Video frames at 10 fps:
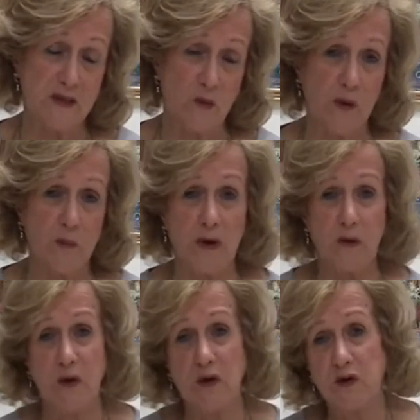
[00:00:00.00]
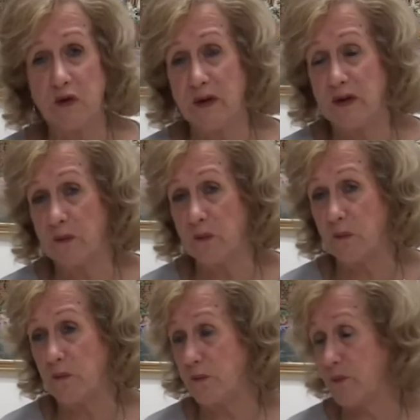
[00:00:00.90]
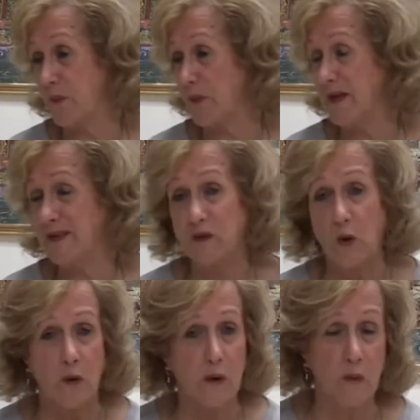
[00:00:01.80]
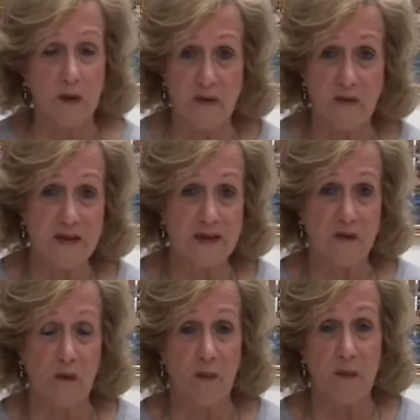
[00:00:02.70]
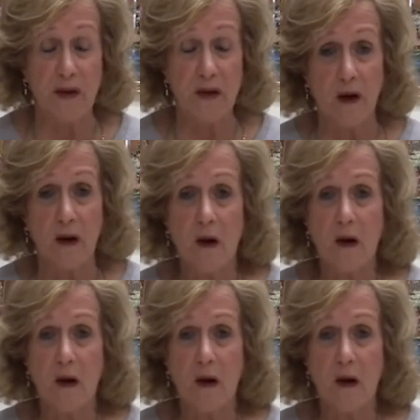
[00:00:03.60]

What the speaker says: He went back to history, that prehistoric, whatever it is, of Armenia.